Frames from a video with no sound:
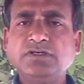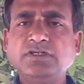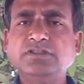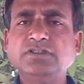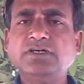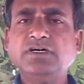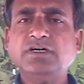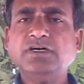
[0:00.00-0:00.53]

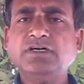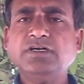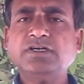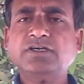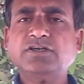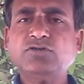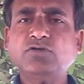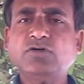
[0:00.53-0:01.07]
in the
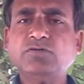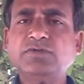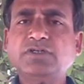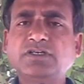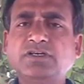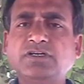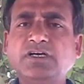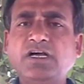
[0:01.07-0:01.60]
economic
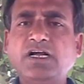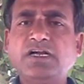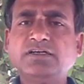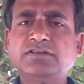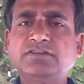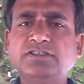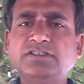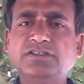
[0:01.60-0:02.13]

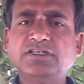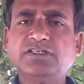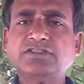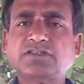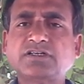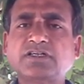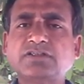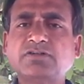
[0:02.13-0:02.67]
and the
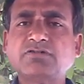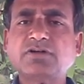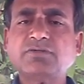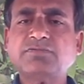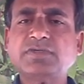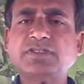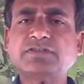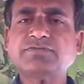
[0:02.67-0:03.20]
industrial
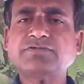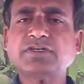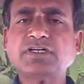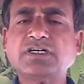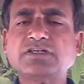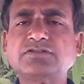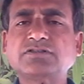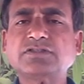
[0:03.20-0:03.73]
development of a
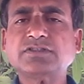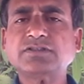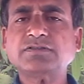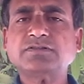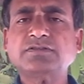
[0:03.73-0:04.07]
country.